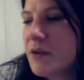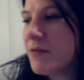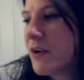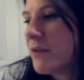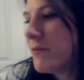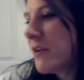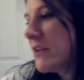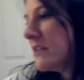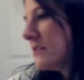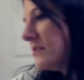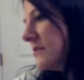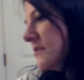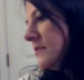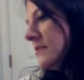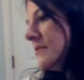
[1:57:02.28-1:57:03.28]
if I can find it.
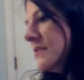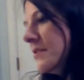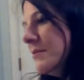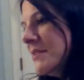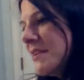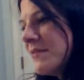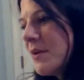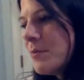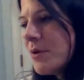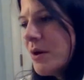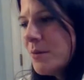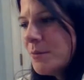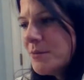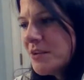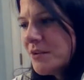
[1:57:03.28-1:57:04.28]
I always have that
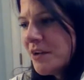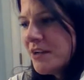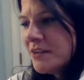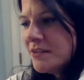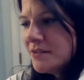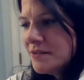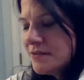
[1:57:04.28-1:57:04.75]
problem, don't I?